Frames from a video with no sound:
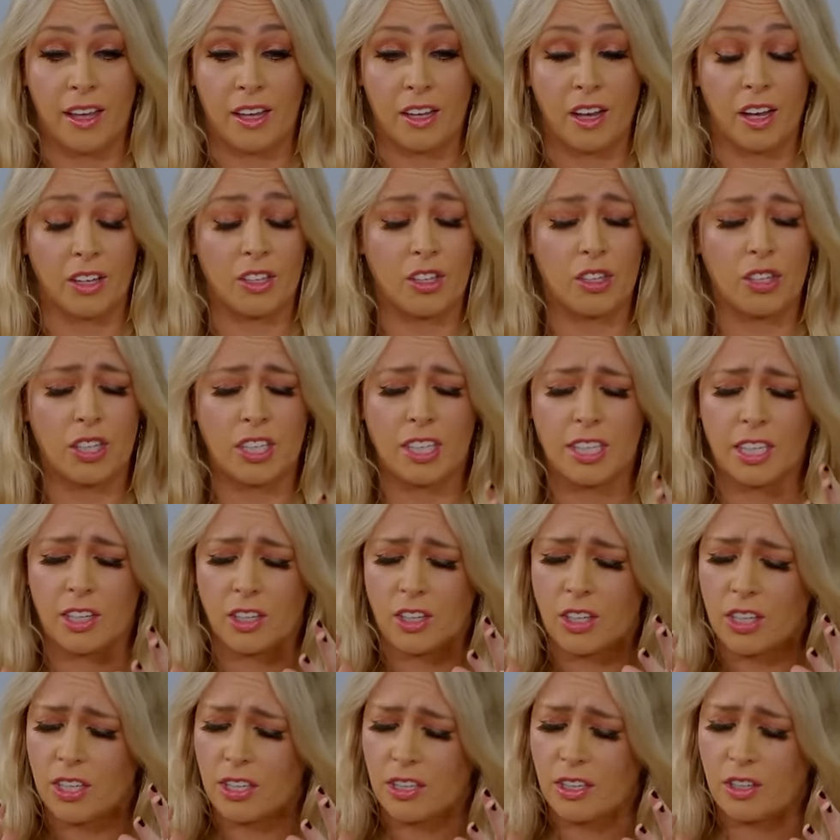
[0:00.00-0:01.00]
I just think
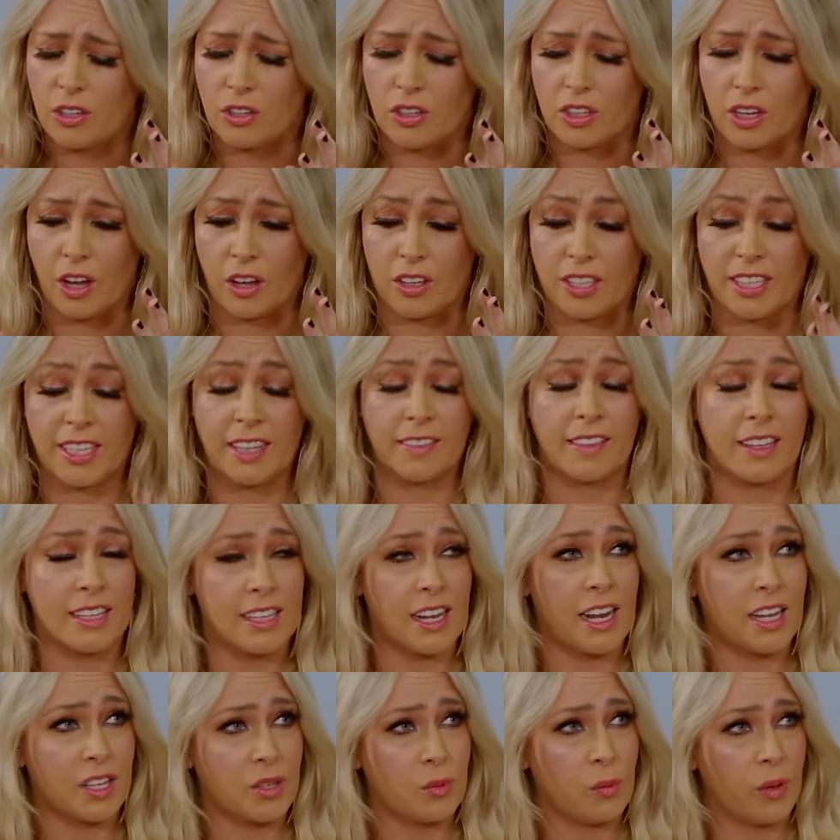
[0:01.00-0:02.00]
she's just... I said this
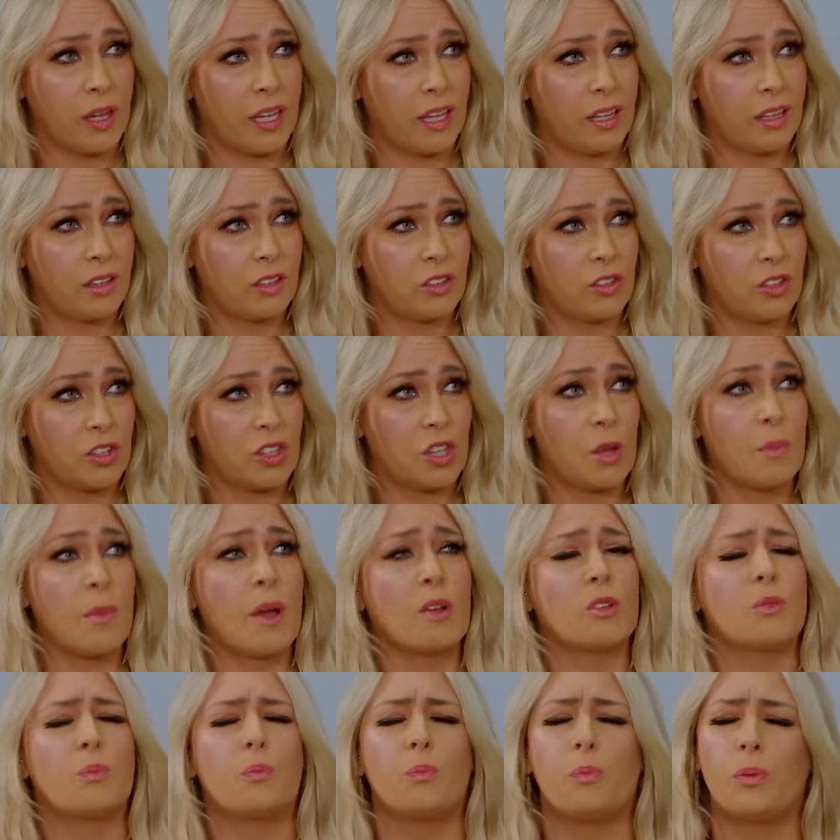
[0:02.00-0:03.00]
last week, just the
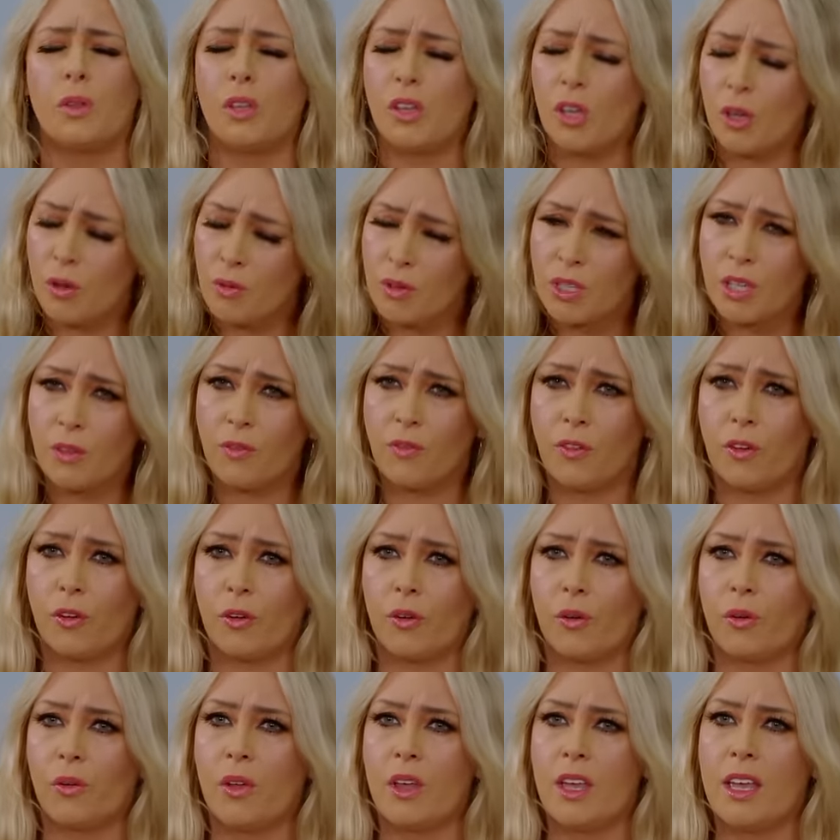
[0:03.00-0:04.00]
most
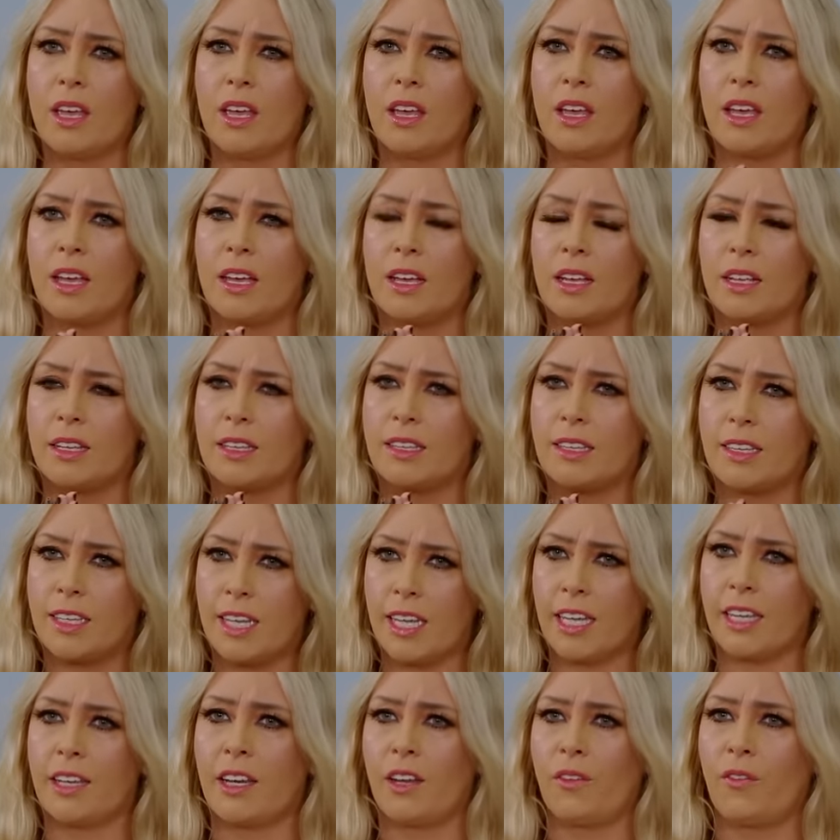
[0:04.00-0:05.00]
beautiful,
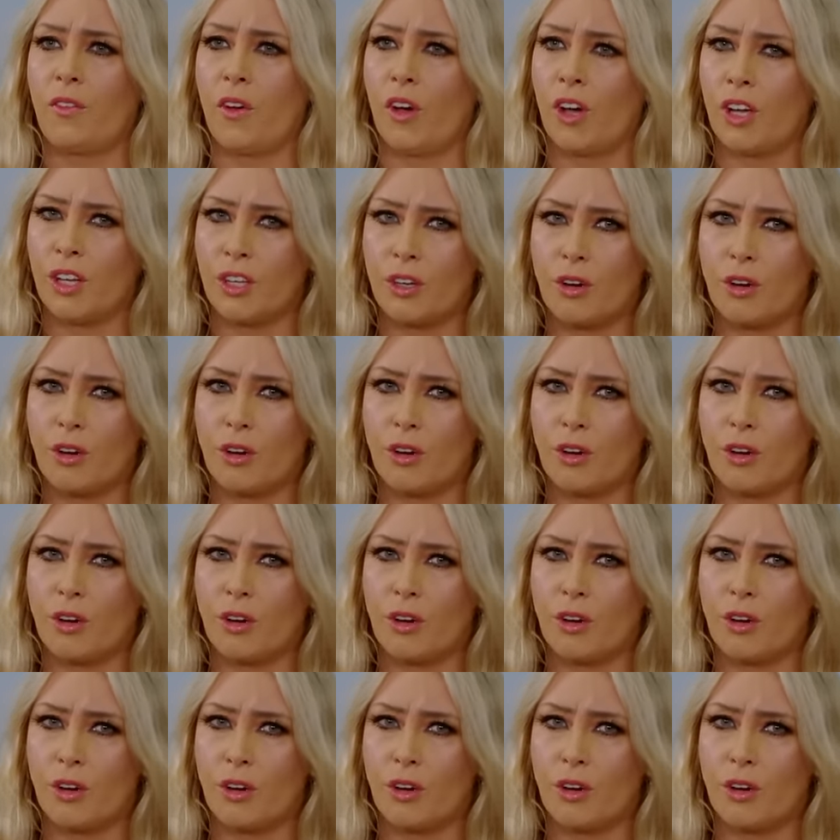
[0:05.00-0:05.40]
dignified,